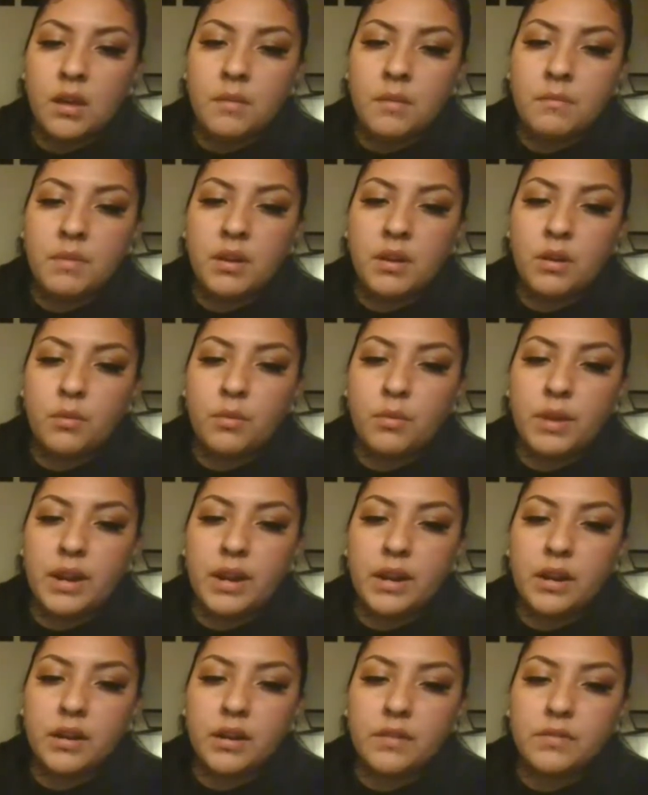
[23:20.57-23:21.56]
Be
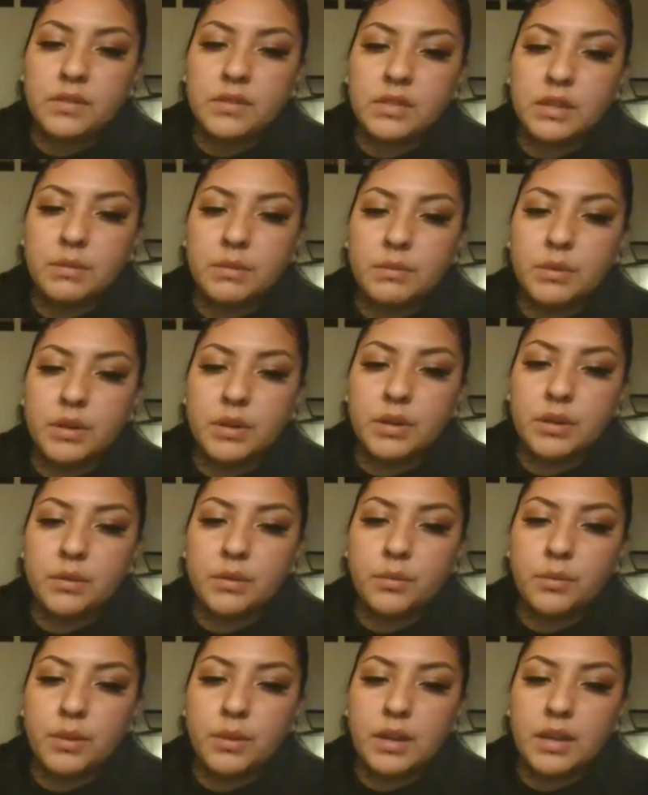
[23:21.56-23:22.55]
aware of
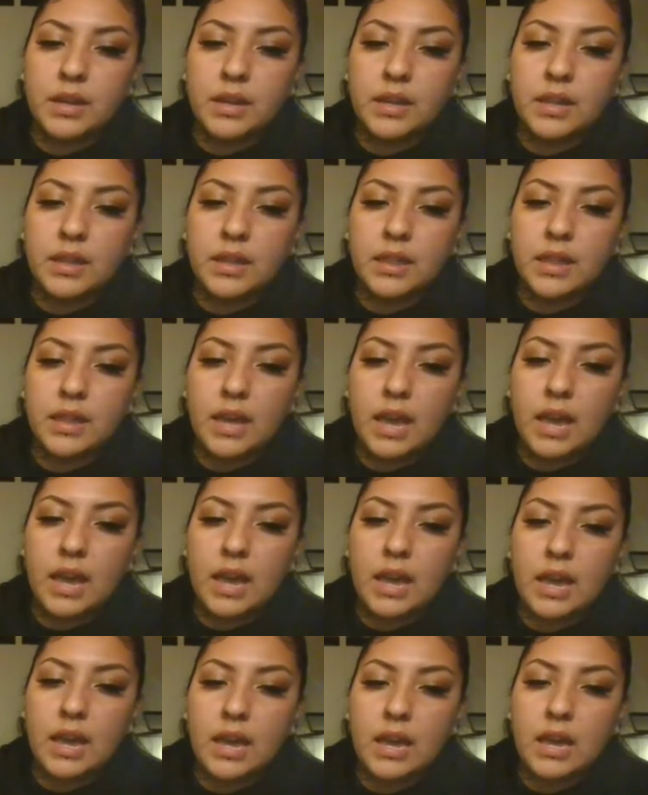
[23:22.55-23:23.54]
someone with
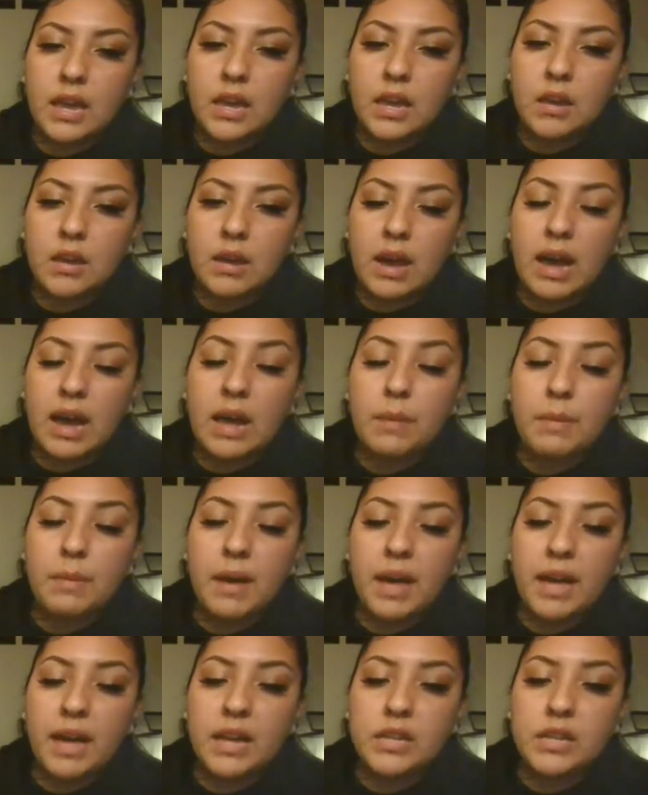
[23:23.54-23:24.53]
a eye
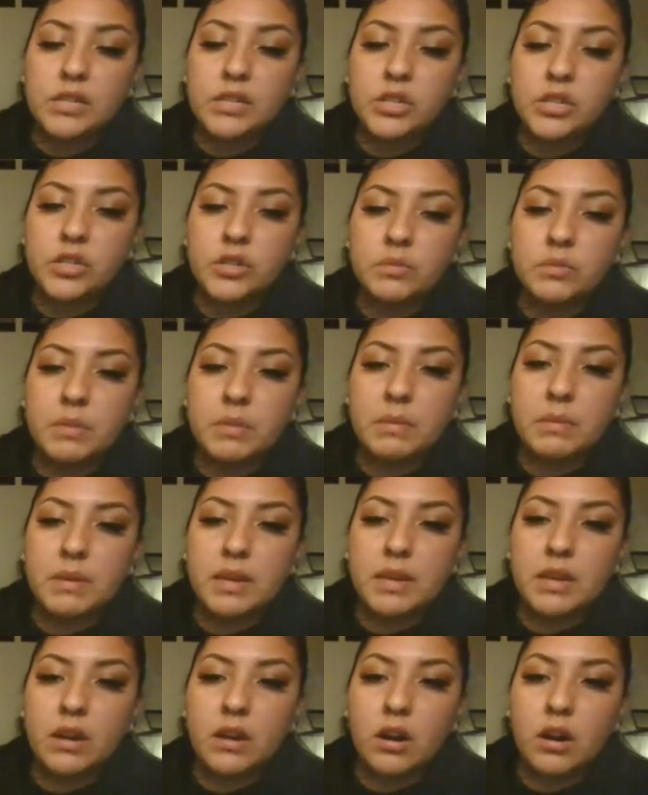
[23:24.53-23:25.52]
patch,
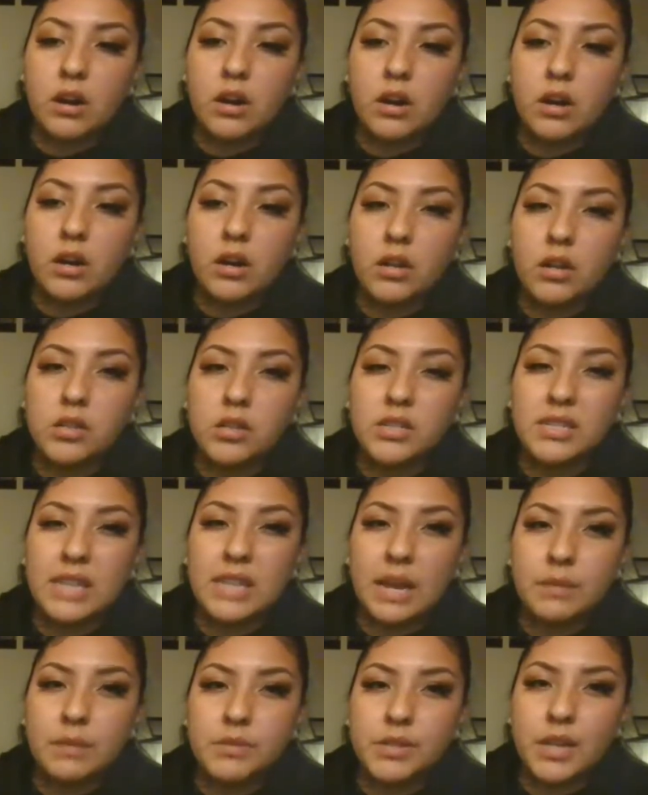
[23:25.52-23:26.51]
maybe on
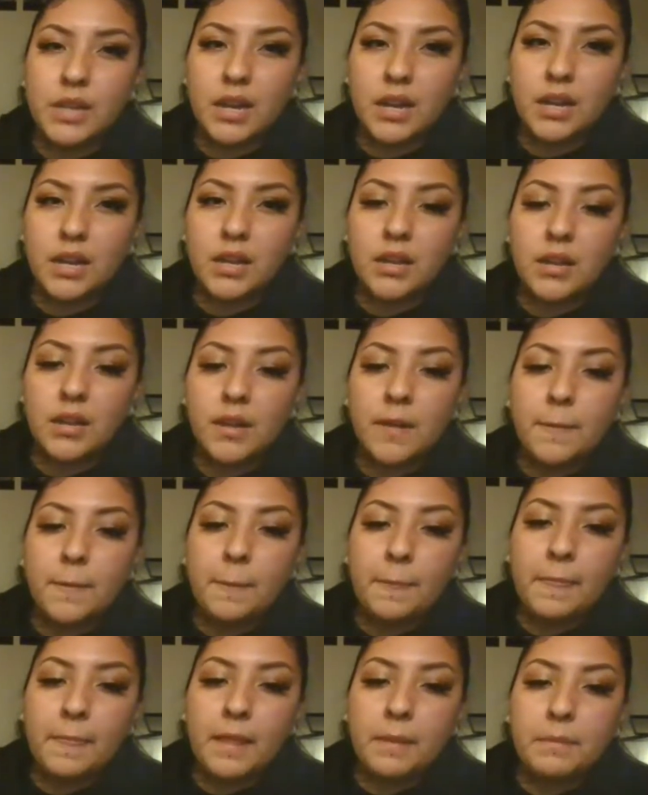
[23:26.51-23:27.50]
Snapchat.
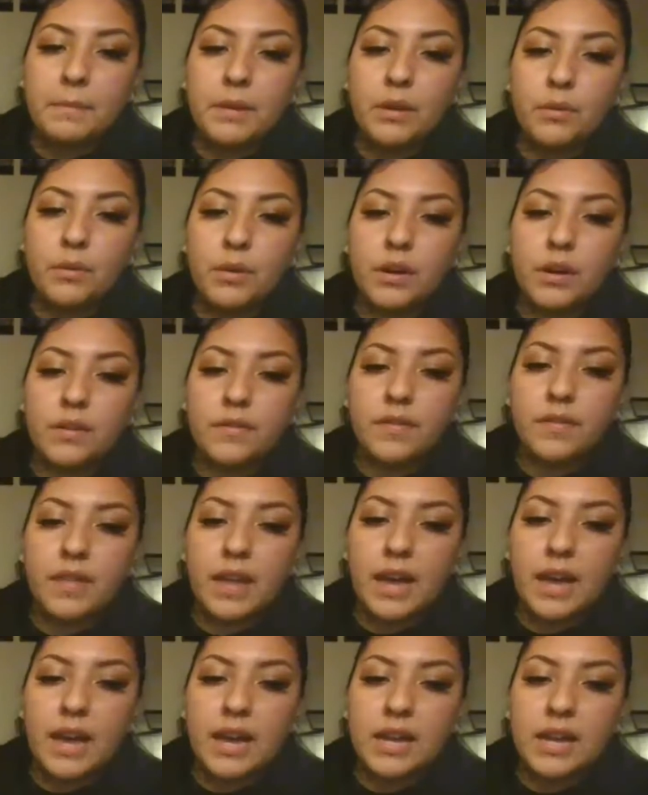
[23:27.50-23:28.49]
Be aware of
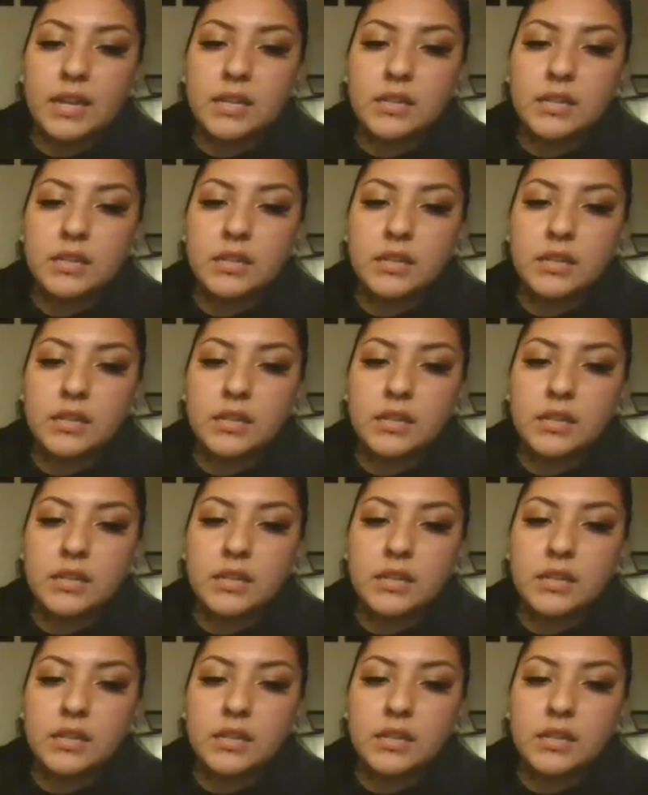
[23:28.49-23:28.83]
that.